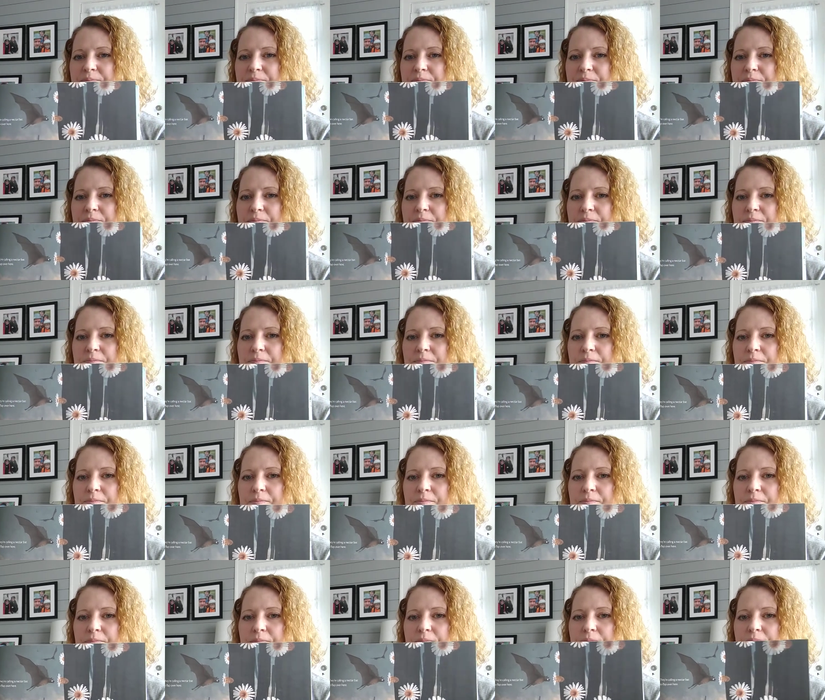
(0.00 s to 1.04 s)

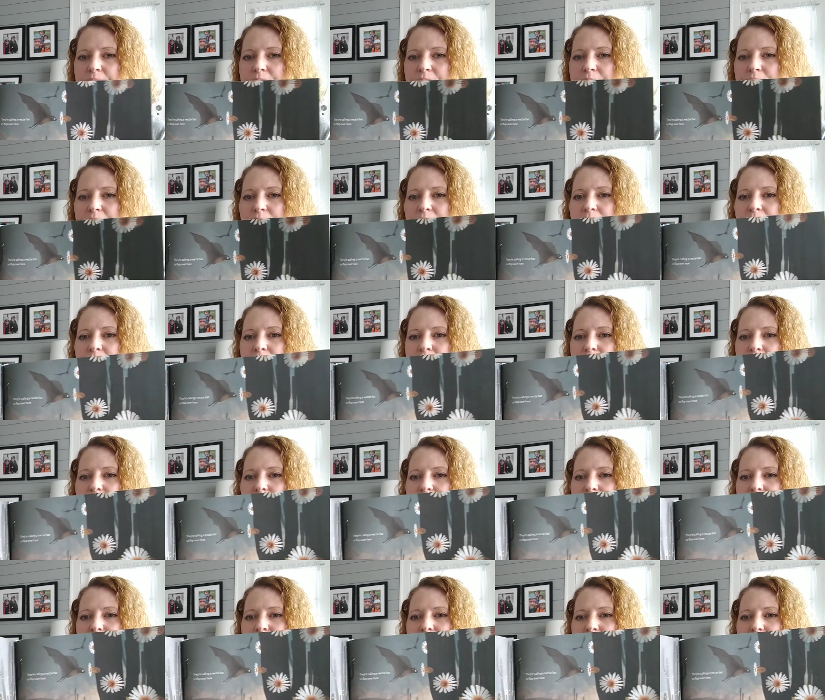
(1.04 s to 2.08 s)

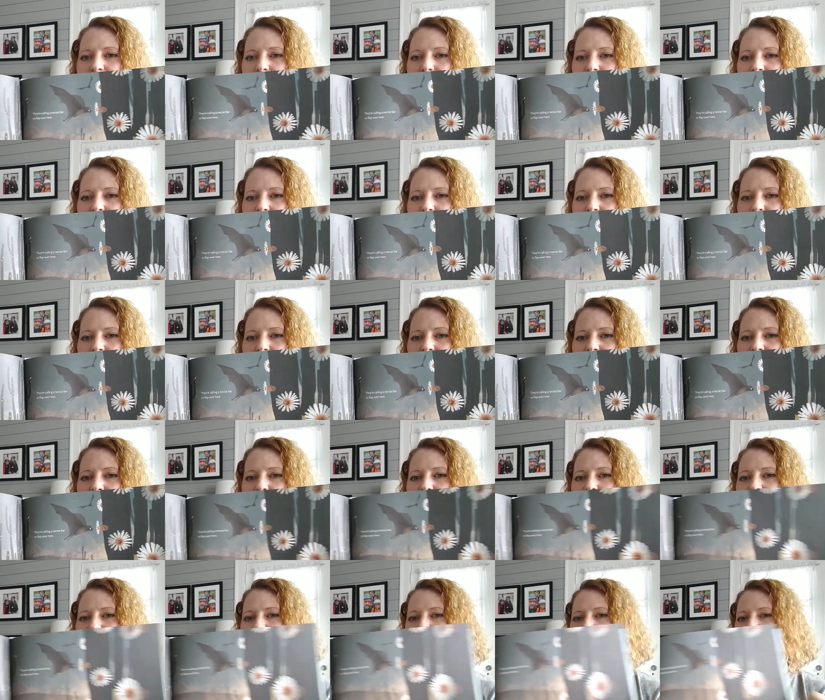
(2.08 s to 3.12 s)

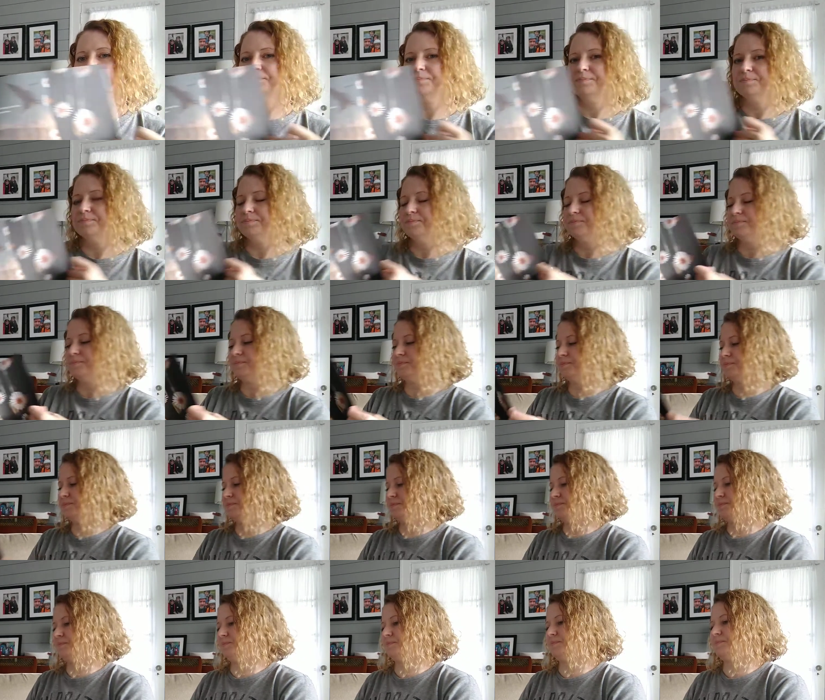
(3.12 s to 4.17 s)

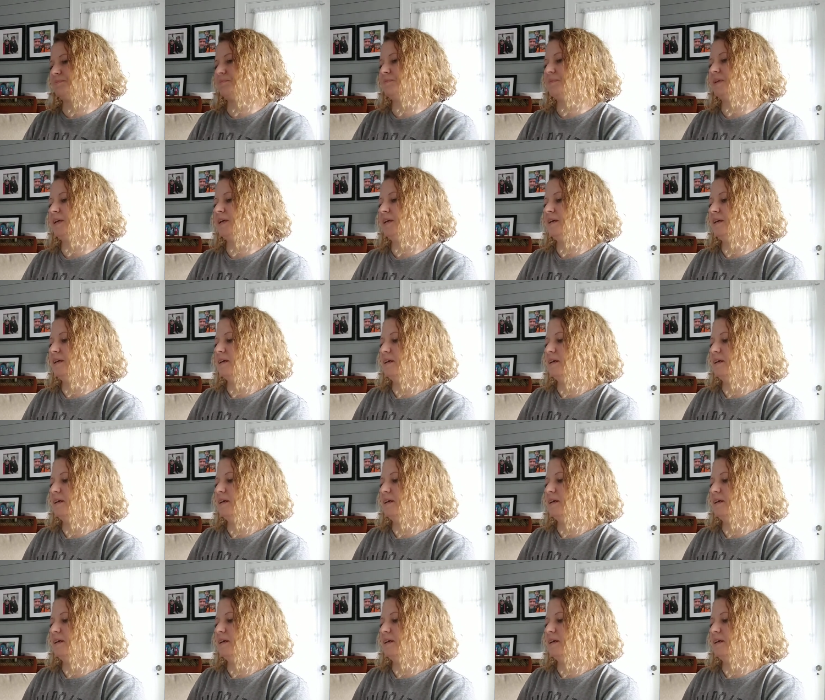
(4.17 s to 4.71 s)
No one is speaking in this clip.